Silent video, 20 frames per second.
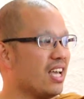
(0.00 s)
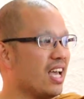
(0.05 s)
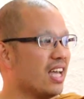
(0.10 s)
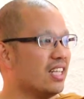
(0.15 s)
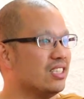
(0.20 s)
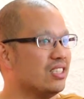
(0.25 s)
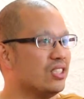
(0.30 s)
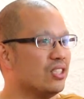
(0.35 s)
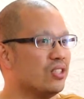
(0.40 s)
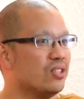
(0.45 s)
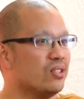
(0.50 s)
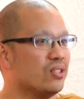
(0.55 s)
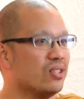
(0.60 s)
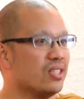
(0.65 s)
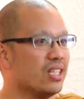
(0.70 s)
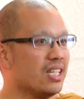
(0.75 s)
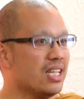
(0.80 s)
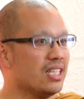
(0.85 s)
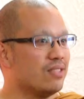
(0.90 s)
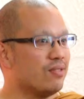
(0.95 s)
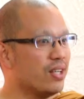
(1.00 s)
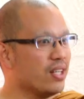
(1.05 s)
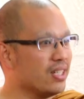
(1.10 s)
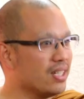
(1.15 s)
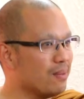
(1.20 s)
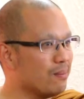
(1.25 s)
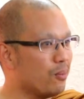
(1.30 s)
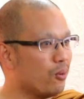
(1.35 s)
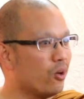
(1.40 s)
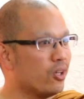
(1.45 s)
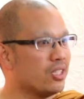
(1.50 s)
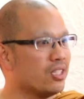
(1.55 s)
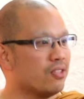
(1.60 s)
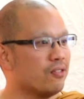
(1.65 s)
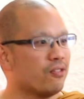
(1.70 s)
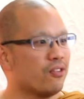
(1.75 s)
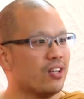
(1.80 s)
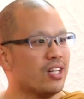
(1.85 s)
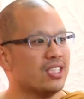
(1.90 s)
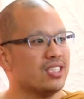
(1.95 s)
And so it's very
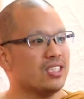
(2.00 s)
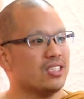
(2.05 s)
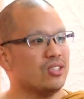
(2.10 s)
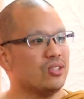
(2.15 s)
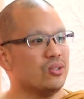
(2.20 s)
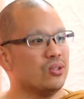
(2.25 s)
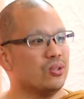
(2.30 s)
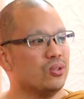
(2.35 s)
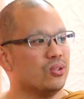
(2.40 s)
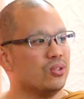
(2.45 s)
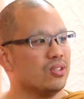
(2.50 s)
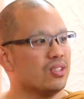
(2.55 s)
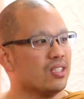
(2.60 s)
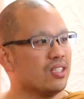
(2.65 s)
important for us to